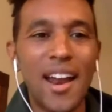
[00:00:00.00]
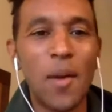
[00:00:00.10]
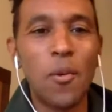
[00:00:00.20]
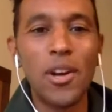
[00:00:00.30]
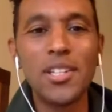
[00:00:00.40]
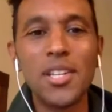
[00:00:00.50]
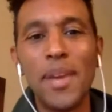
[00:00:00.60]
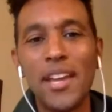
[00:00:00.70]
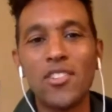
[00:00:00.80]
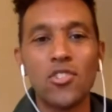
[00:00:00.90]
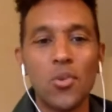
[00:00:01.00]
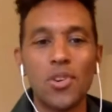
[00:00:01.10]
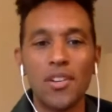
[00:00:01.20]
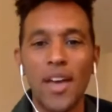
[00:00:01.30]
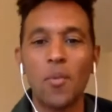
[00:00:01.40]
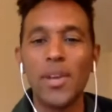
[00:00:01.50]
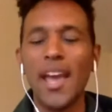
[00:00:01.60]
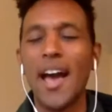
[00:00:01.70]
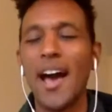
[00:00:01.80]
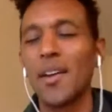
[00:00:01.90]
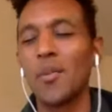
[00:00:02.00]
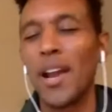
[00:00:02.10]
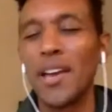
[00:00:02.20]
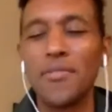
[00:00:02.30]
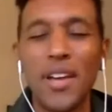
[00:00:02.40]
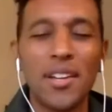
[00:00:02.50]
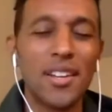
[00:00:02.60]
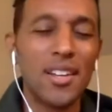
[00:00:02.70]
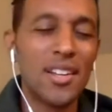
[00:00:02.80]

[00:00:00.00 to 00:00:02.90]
I wanted to make sure that we had when I felt